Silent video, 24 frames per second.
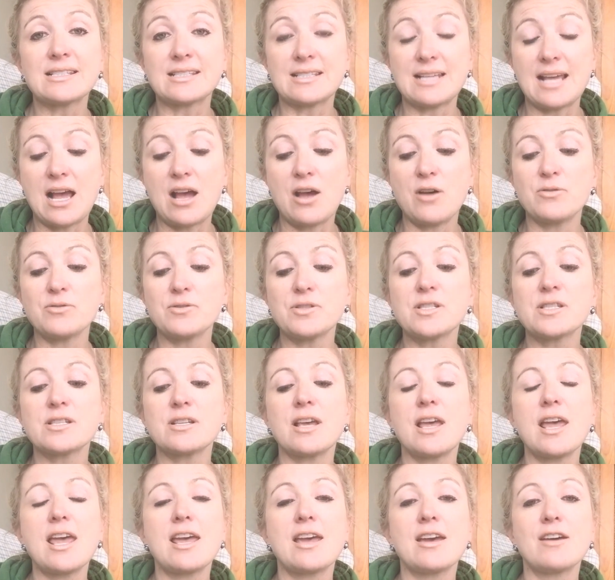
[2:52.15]
sounds,
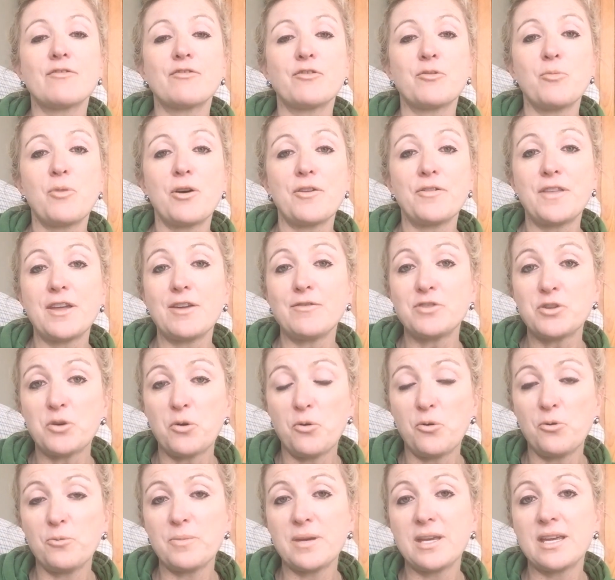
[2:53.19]
and from what they have
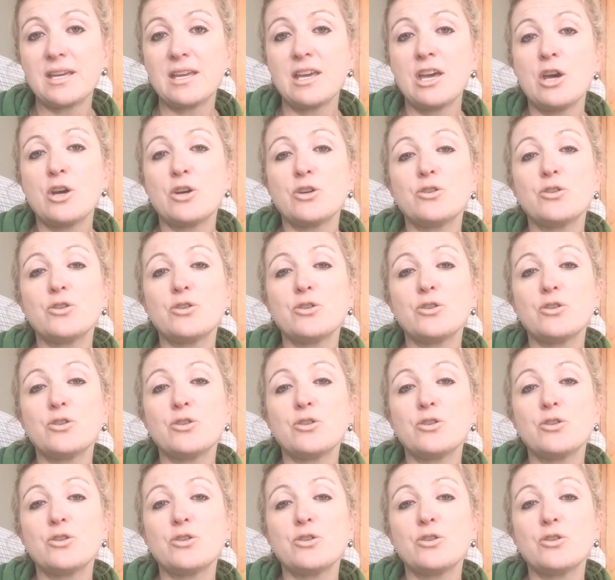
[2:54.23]
told me,